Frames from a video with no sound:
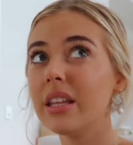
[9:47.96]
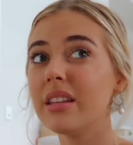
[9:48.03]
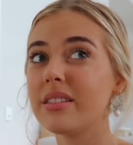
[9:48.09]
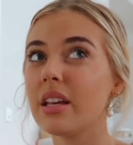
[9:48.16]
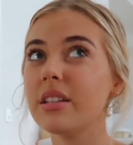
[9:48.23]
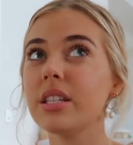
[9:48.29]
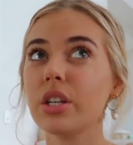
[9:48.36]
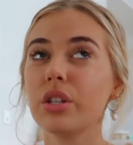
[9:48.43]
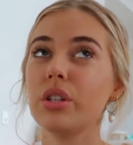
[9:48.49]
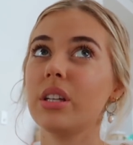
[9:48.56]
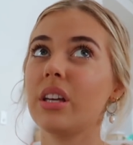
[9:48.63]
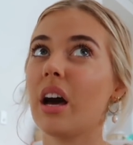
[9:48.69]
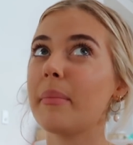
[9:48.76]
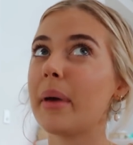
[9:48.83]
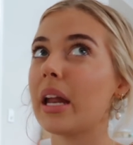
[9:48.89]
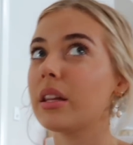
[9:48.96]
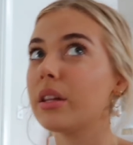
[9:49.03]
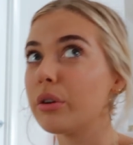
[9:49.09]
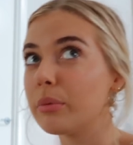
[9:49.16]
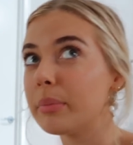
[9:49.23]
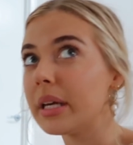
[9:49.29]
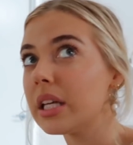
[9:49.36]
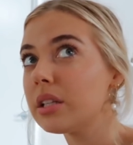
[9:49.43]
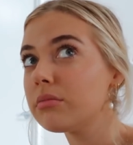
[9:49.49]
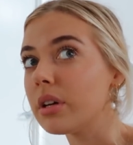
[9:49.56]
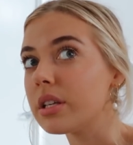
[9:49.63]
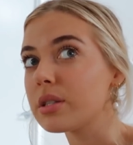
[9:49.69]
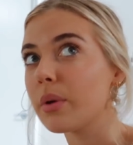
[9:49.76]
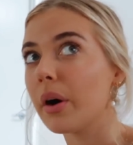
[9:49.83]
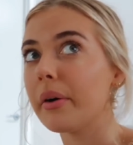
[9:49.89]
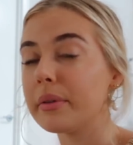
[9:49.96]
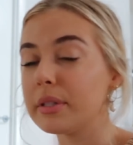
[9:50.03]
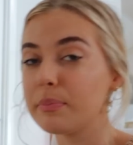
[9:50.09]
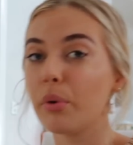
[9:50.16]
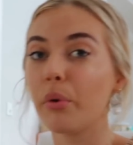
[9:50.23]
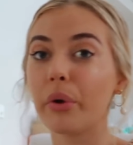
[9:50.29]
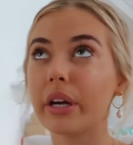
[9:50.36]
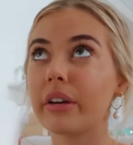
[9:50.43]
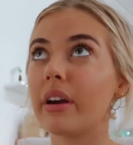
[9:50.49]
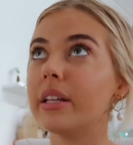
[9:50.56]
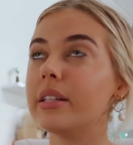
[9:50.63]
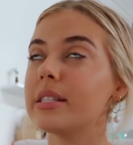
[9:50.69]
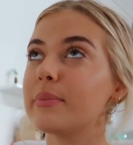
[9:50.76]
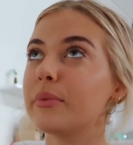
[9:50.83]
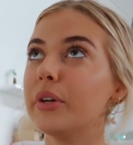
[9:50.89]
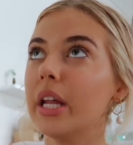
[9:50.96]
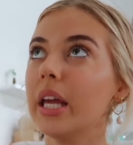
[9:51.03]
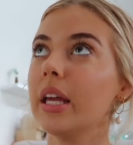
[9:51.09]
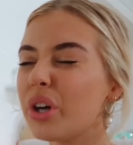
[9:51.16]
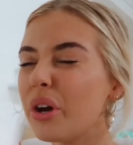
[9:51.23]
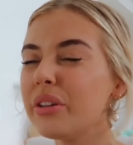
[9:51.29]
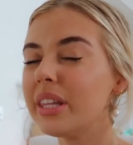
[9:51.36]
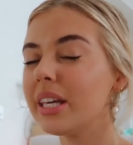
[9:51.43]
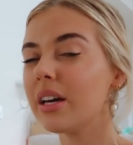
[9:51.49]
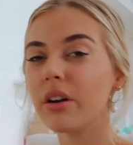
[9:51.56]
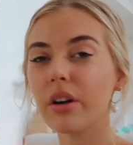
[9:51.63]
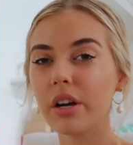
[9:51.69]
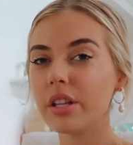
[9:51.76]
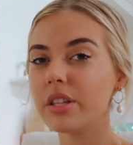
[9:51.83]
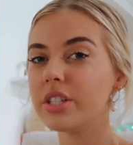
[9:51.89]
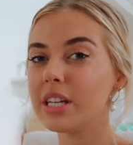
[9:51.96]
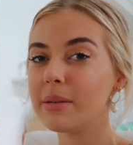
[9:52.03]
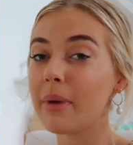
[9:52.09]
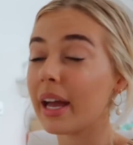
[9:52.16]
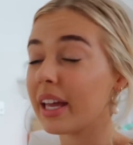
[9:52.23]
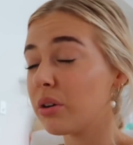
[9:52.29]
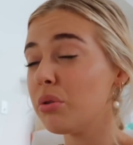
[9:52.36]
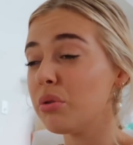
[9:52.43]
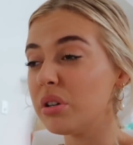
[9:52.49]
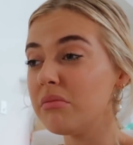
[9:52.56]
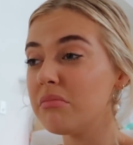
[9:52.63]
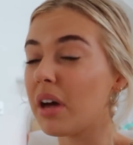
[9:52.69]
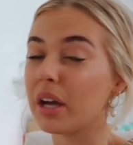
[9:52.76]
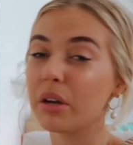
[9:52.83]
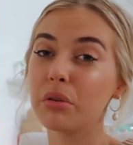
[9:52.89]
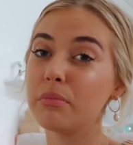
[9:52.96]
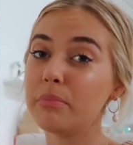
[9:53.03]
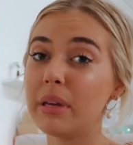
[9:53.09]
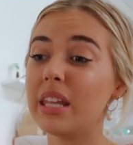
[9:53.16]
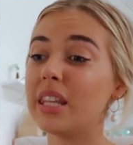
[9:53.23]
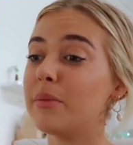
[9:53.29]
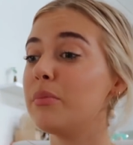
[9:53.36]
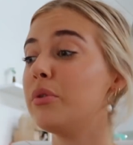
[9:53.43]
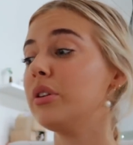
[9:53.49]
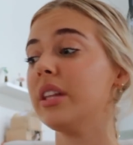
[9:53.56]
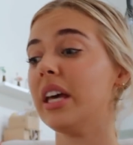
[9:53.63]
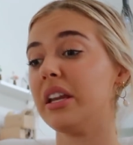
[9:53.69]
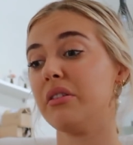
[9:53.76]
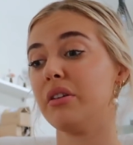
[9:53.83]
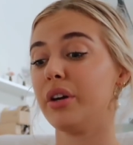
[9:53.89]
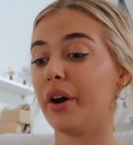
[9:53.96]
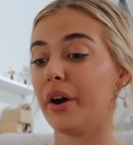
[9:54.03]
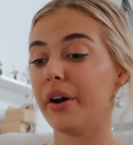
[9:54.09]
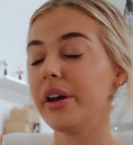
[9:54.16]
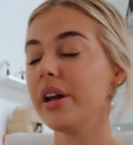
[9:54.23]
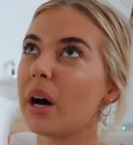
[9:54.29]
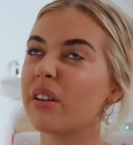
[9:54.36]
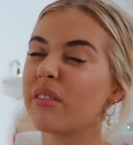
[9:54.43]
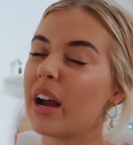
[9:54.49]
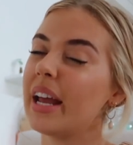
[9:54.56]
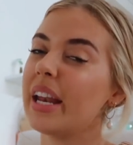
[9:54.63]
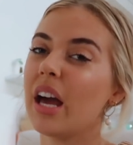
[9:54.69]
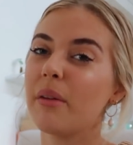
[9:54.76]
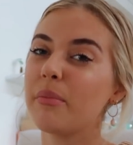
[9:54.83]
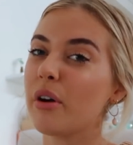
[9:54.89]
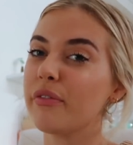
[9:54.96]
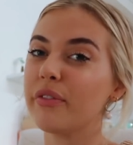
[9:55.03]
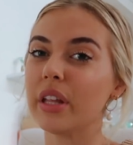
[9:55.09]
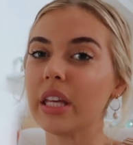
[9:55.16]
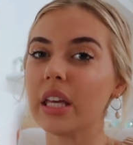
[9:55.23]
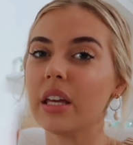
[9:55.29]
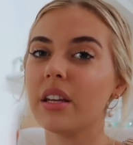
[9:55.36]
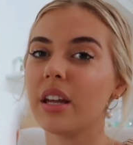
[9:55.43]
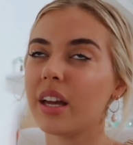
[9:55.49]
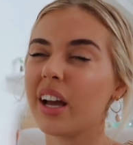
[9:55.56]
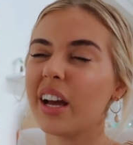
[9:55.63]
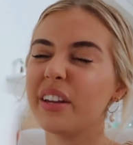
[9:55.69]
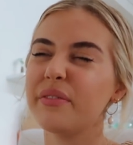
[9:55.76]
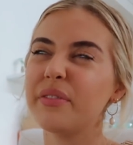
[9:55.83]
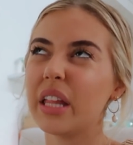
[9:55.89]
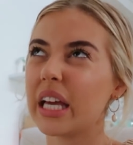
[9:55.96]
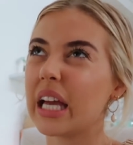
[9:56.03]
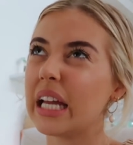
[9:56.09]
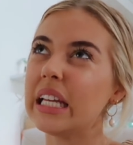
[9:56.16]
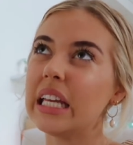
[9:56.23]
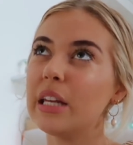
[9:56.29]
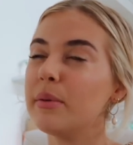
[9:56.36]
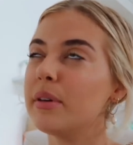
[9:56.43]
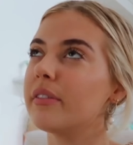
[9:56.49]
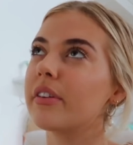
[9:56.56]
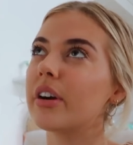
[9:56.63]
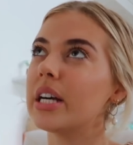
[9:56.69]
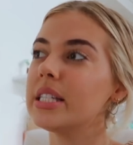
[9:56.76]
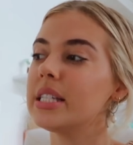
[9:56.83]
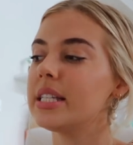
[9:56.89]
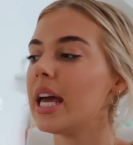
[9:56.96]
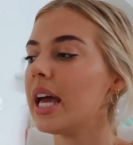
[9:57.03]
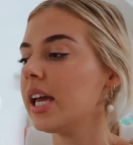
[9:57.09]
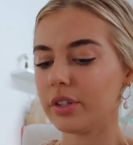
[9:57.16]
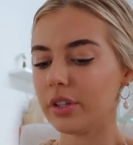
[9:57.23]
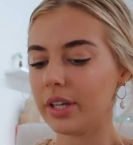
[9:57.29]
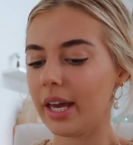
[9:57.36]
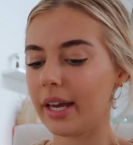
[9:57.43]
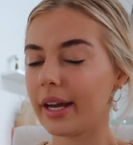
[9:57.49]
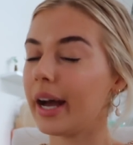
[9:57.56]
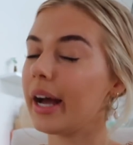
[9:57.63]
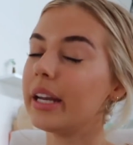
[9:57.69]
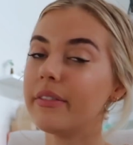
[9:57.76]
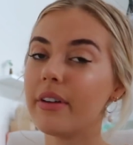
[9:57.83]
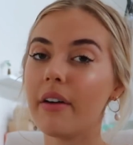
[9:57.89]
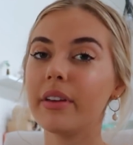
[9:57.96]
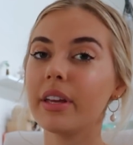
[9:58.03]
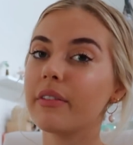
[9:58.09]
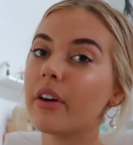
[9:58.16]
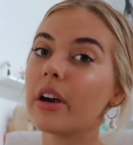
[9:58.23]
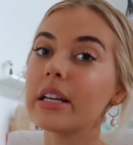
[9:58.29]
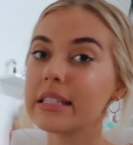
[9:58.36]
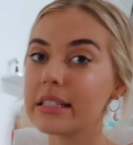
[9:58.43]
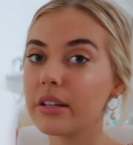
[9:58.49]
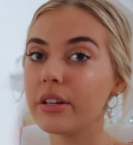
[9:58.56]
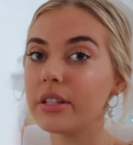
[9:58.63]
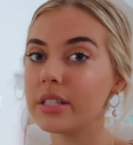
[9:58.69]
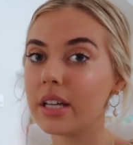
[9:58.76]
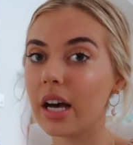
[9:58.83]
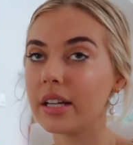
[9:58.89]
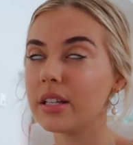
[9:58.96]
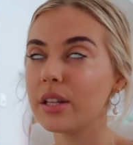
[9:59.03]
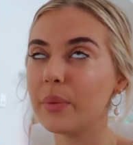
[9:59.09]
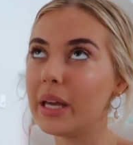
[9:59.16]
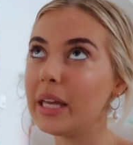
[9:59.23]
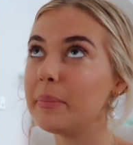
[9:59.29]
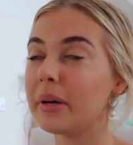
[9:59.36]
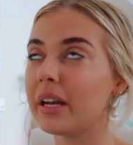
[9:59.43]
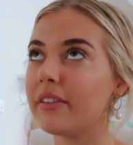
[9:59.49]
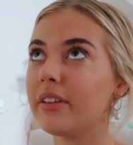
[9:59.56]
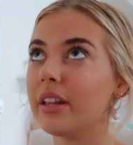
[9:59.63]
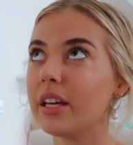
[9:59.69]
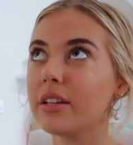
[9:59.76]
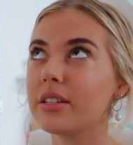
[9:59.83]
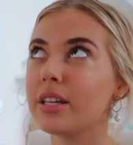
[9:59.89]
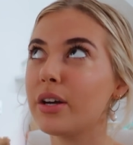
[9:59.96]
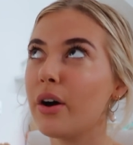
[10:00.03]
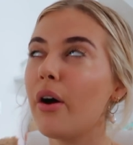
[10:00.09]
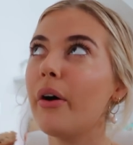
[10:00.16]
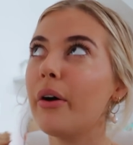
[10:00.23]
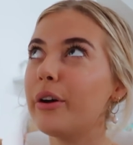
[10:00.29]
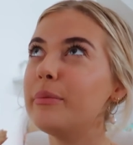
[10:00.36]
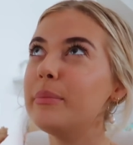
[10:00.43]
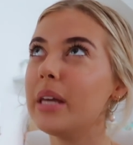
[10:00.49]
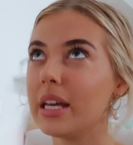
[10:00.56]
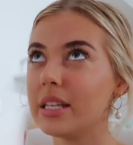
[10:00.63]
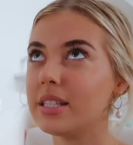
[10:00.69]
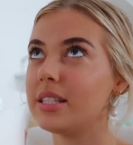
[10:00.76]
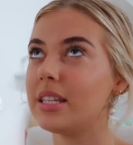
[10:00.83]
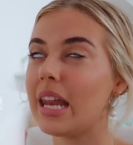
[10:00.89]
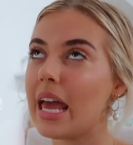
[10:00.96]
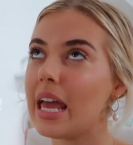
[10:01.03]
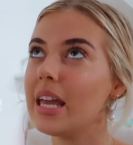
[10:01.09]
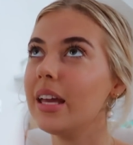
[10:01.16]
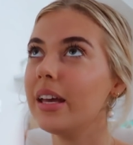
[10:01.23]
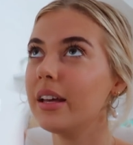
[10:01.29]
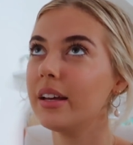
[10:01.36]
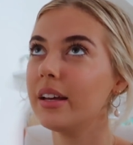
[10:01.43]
The sun's actually come out a little bit as well. It was pouring rain this morning. Don't think I'll go to the gym. I could be in the mood later and go, but right now I'm not feeling it and I kind of feel like I need a bit of a rest day. So yeah, kind of having a very slow start to the week, but I feel like because I got home yesterday,